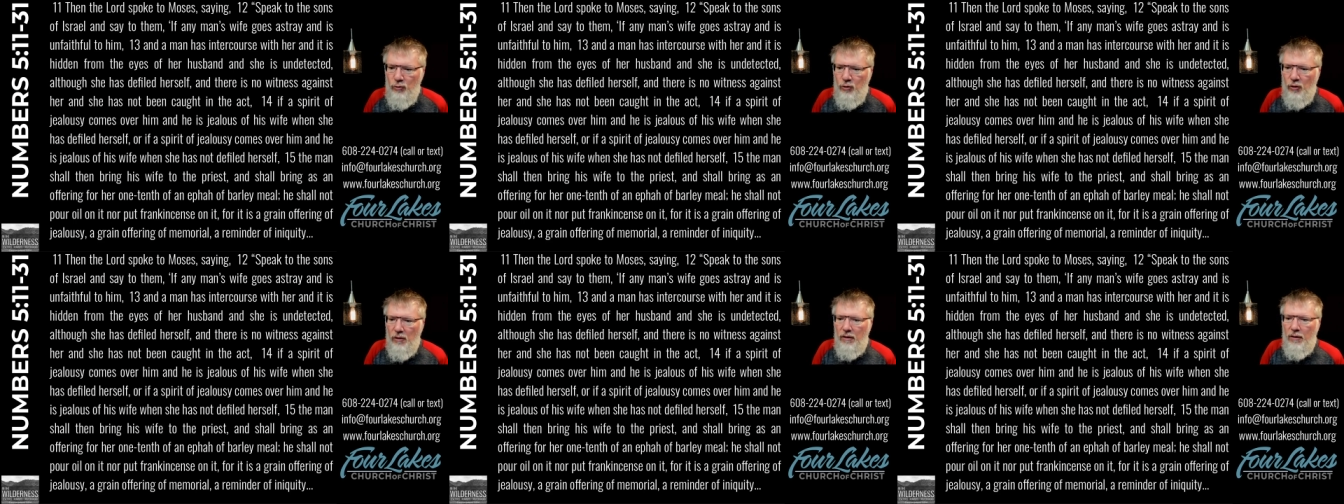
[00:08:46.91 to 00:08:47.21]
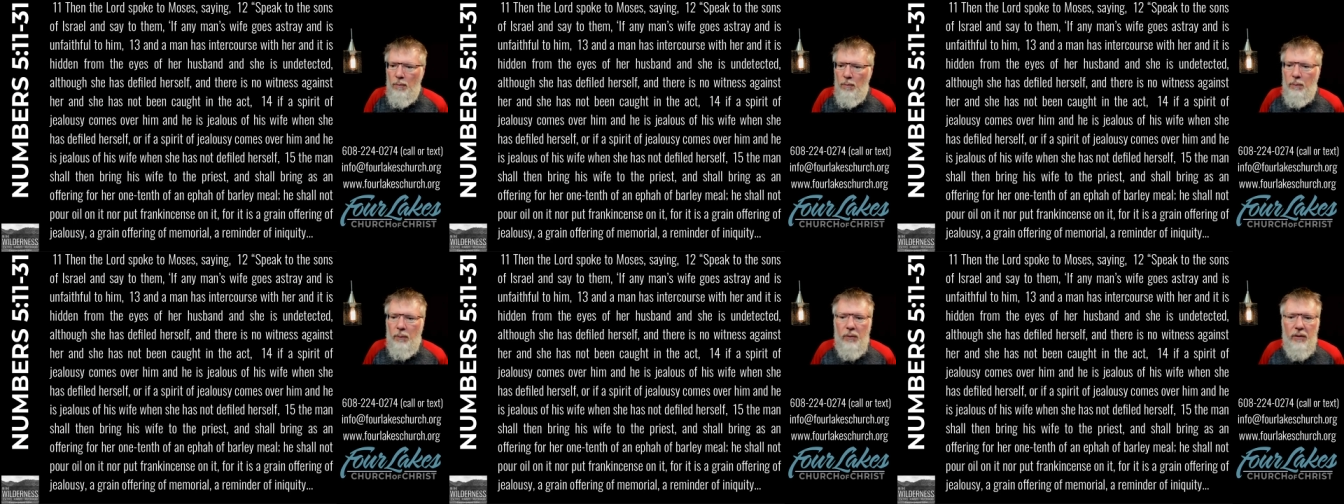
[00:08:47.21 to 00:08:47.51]
front of
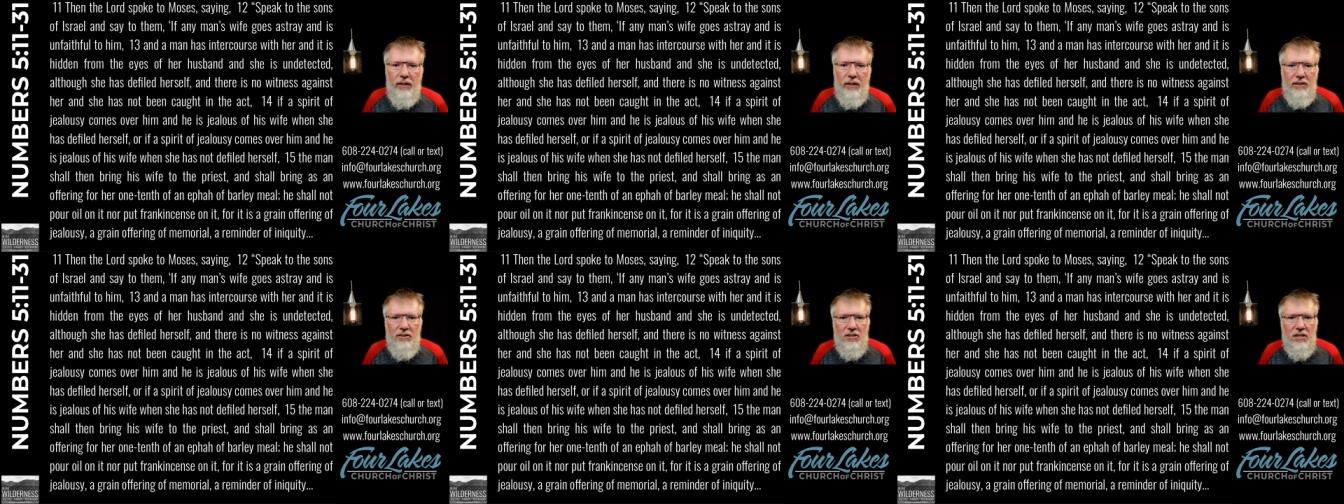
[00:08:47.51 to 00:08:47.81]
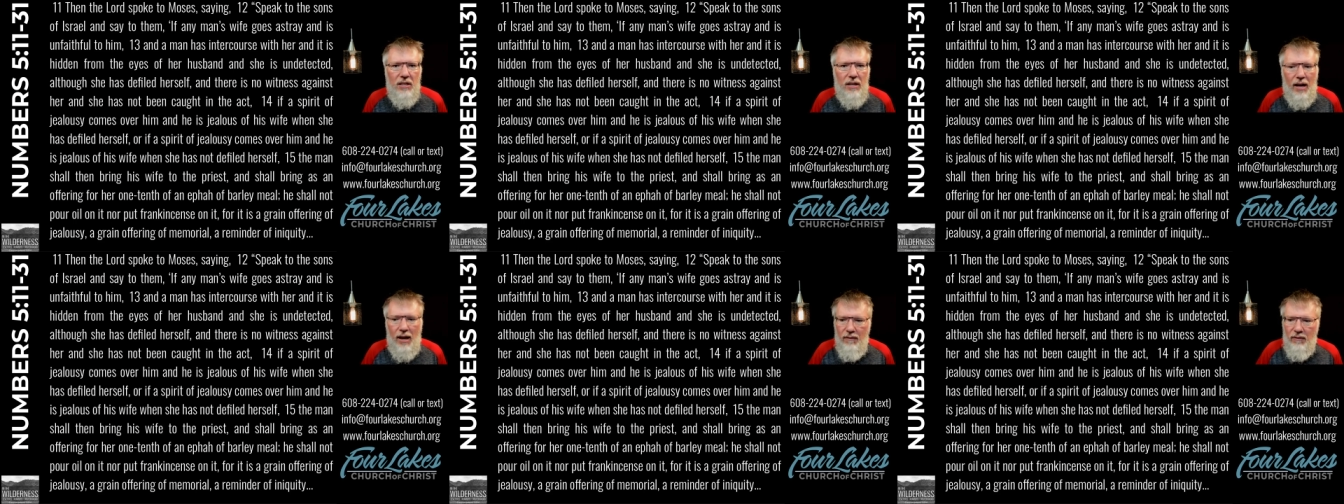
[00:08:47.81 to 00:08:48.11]
the priest
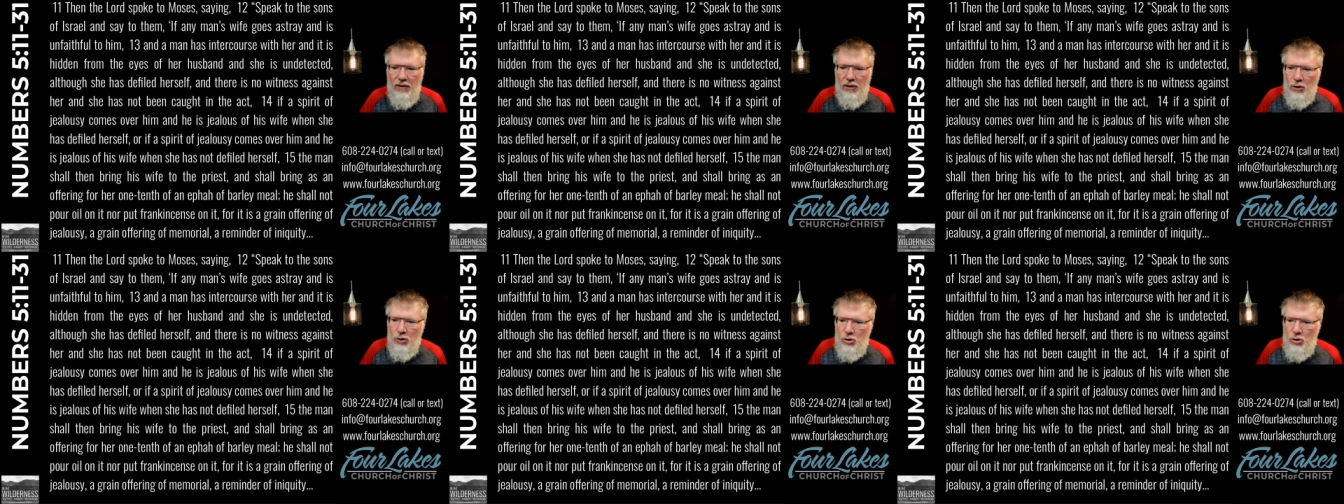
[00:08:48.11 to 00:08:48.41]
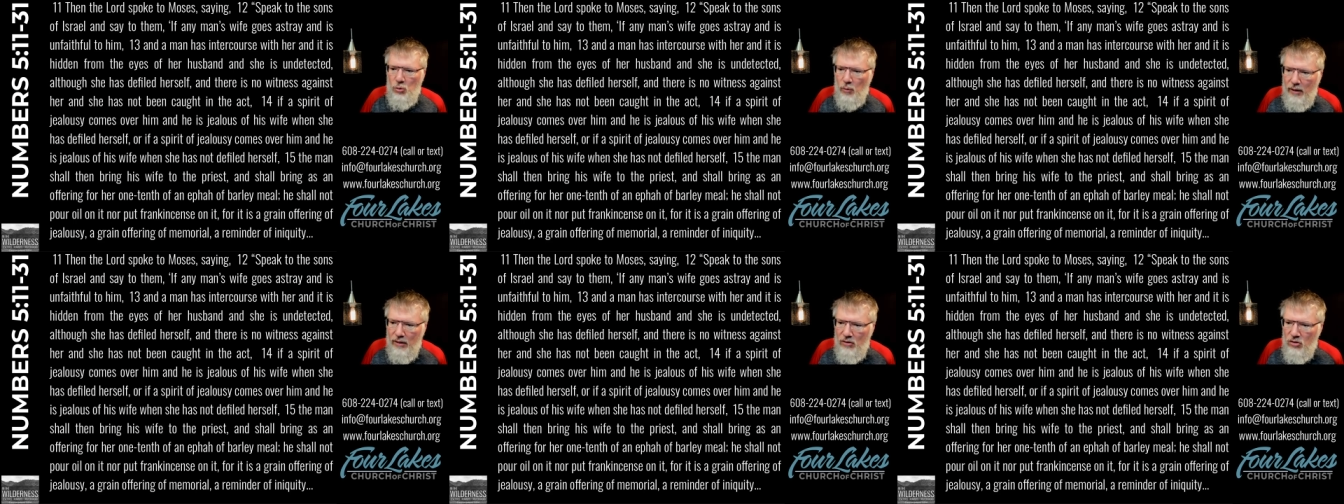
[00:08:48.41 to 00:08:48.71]
and having her
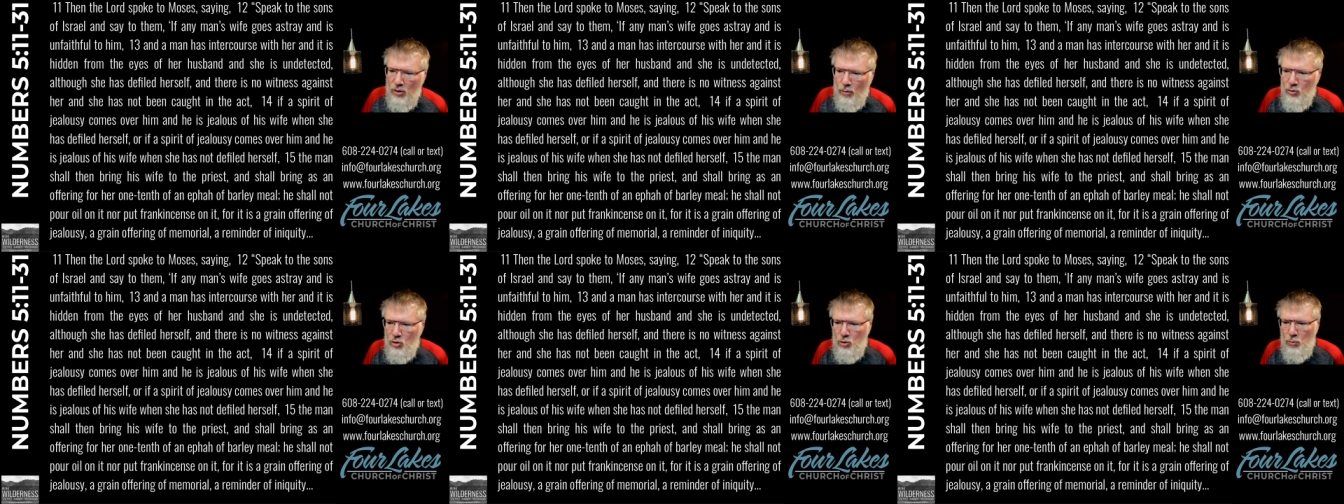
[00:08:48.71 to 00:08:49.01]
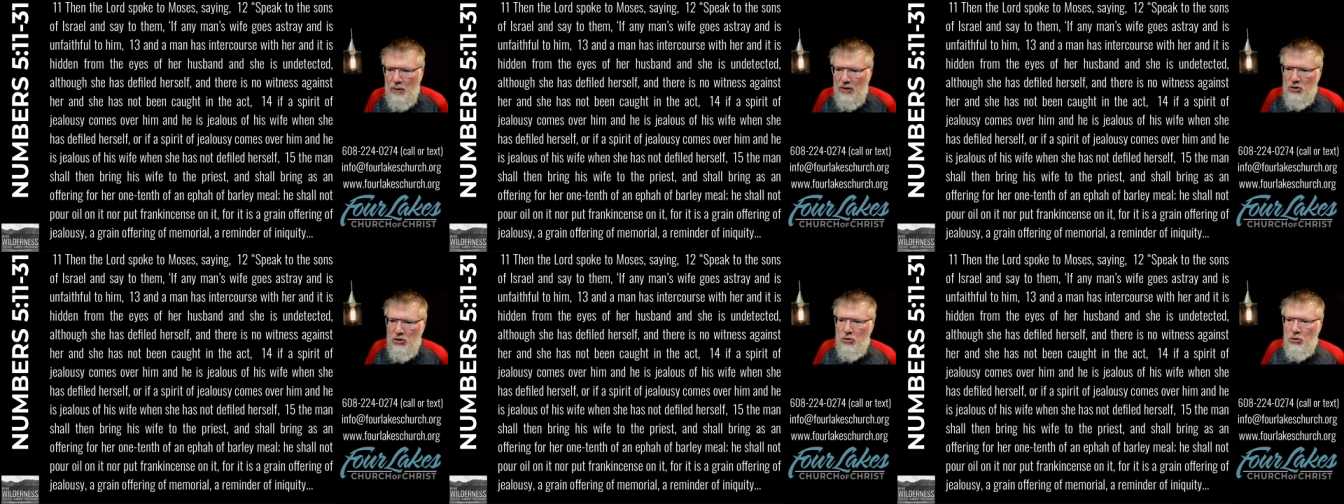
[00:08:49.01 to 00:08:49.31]
drink some
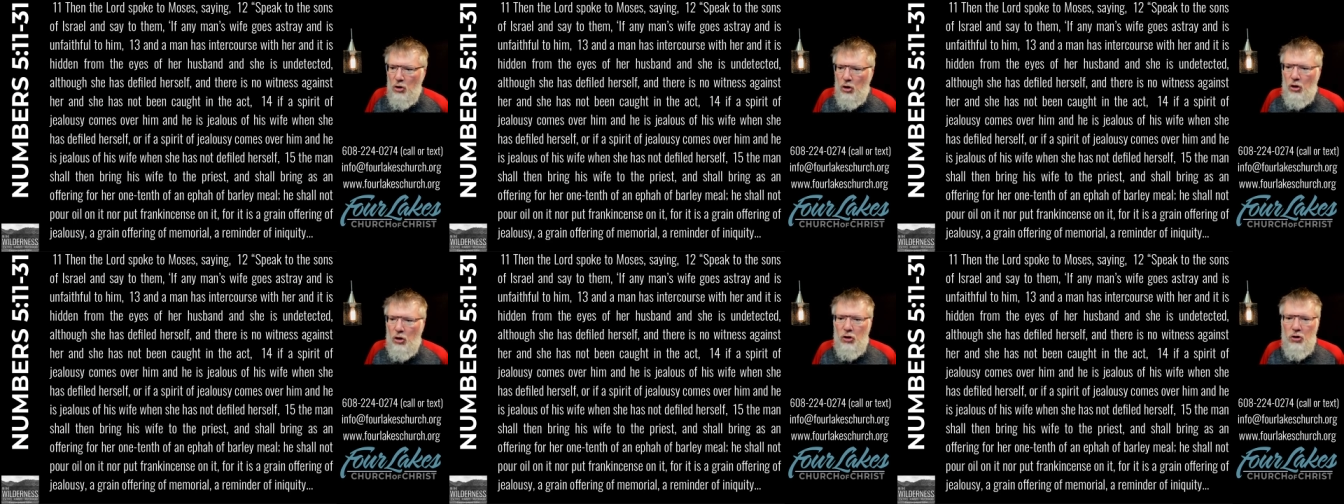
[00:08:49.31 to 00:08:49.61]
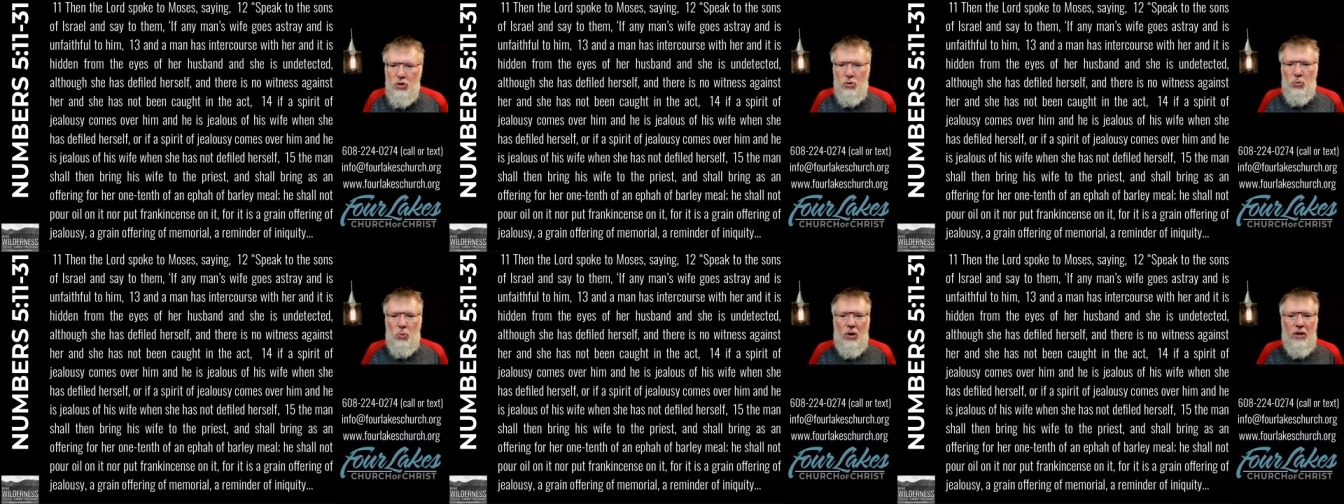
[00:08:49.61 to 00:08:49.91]
special
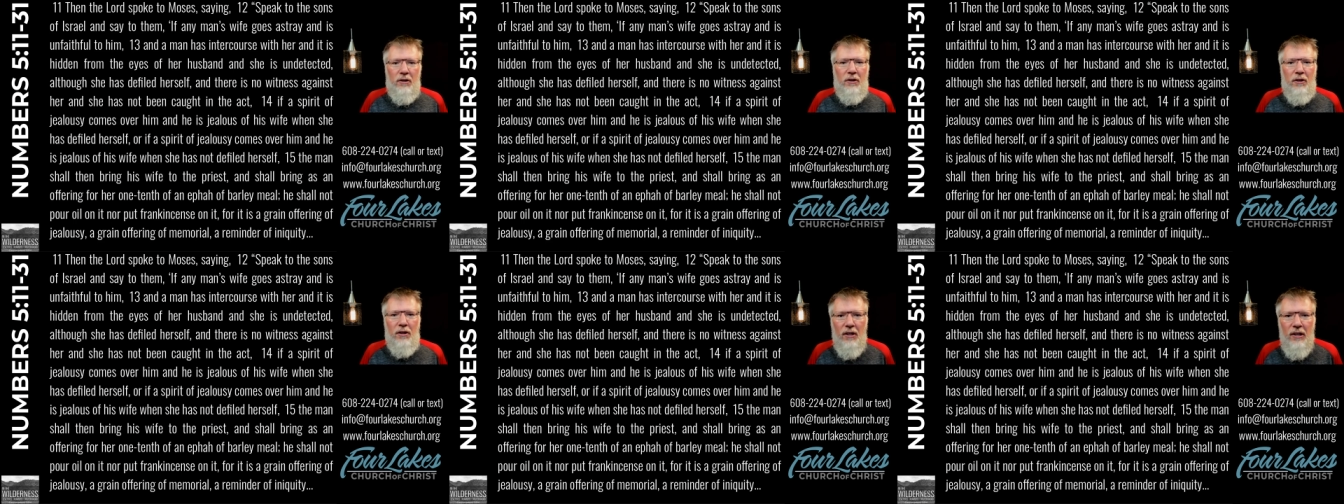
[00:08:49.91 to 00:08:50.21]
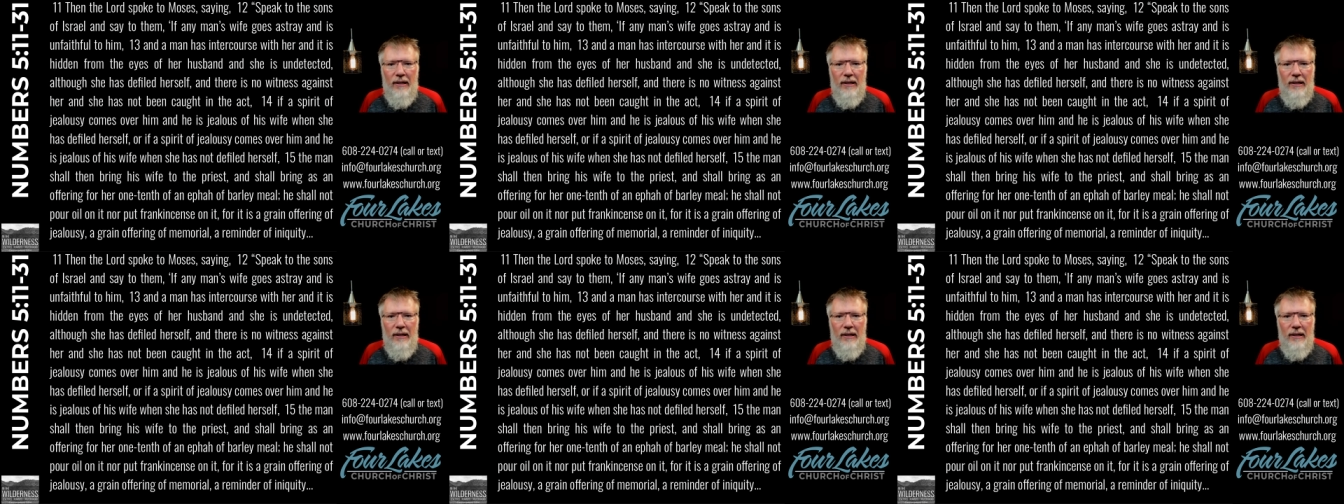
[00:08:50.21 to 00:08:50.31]
curse water,